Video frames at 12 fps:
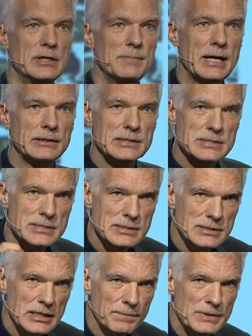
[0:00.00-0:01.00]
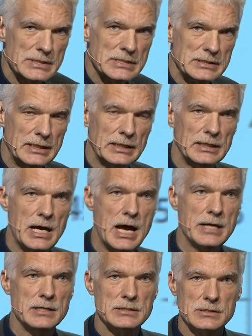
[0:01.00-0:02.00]
but the steepest
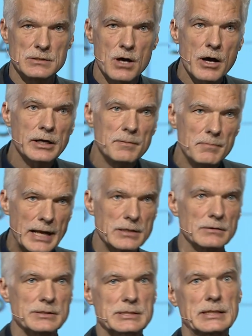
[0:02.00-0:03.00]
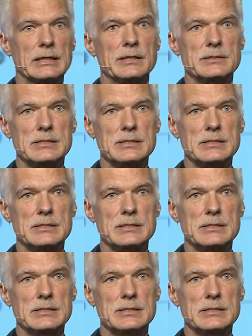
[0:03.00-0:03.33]
decline is not in manual skills.